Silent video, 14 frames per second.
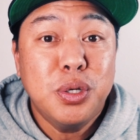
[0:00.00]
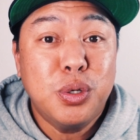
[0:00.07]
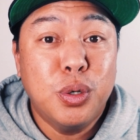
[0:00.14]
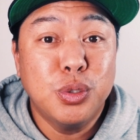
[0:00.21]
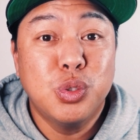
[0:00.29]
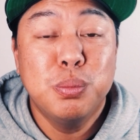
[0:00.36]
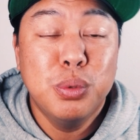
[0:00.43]

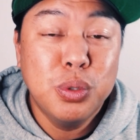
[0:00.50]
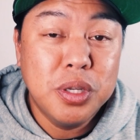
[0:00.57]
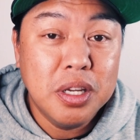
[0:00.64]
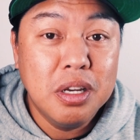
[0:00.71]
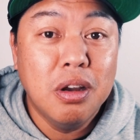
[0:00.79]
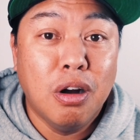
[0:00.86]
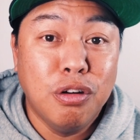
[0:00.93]

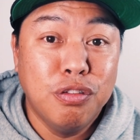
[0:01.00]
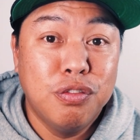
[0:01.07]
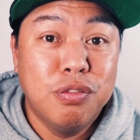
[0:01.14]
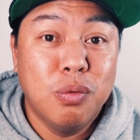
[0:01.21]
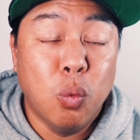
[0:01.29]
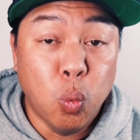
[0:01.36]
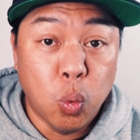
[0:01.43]
Kotobuki
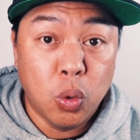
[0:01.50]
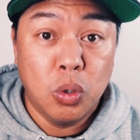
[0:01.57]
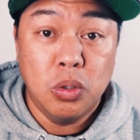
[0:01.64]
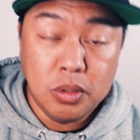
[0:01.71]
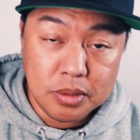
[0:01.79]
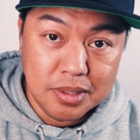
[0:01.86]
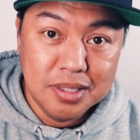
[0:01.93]
Golf
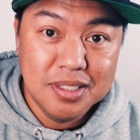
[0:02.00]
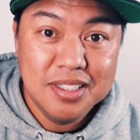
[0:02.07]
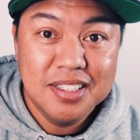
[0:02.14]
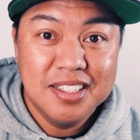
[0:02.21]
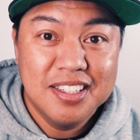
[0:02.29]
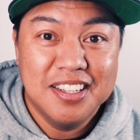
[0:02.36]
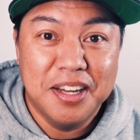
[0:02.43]
World
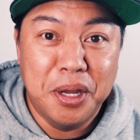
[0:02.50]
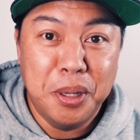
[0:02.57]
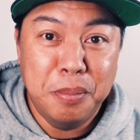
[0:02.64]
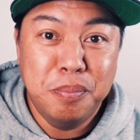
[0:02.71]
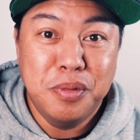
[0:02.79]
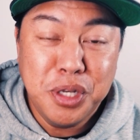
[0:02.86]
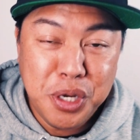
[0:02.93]

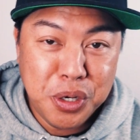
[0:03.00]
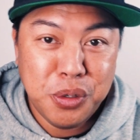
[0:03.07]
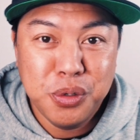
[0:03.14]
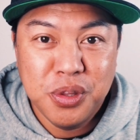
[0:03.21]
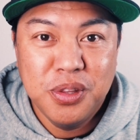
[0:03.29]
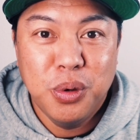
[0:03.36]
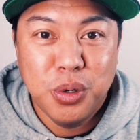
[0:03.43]

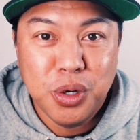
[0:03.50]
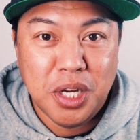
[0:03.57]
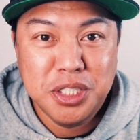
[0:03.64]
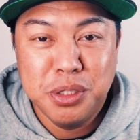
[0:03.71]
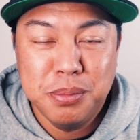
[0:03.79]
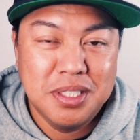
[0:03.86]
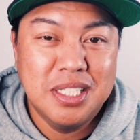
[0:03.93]
near
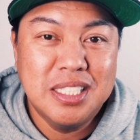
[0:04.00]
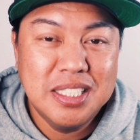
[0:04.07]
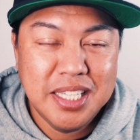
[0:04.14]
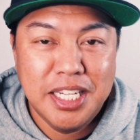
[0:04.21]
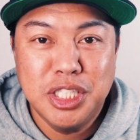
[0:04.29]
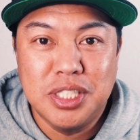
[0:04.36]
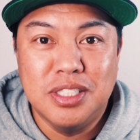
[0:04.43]
Okachimachi
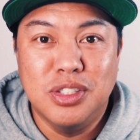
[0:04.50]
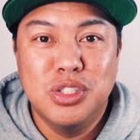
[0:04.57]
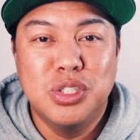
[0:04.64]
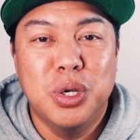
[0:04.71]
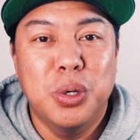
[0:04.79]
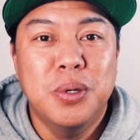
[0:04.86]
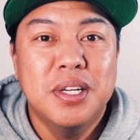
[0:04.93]
Station.
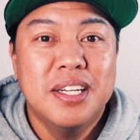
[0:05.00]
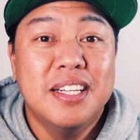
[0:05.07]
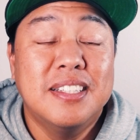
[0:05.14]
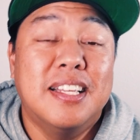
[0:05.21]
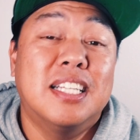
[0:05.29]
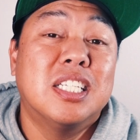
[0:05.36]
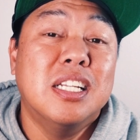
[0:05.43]
So
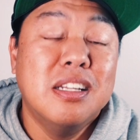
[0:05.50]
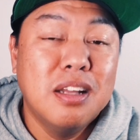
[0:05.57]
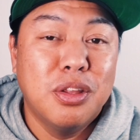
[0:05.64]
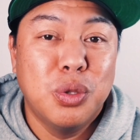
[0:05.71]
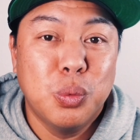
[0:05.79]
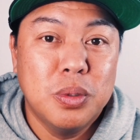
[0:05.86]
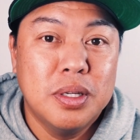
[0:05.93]
that's
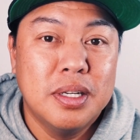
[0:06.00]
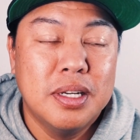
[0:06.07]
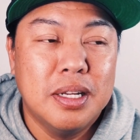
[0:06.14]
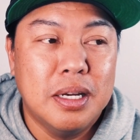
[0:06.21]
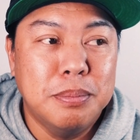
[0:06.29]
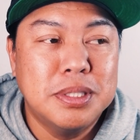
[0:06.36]
another one.